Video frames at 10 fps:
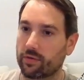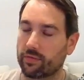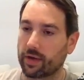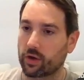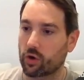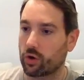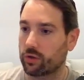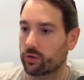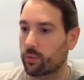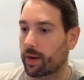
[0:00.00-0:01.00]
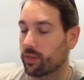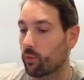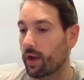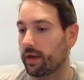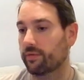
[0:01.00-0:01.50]
called? Oh, by the
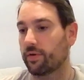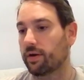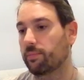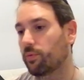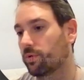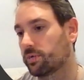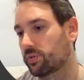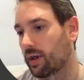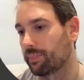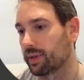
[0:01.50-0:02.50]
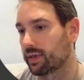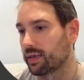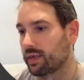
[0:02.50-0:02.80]
way, a very important topic.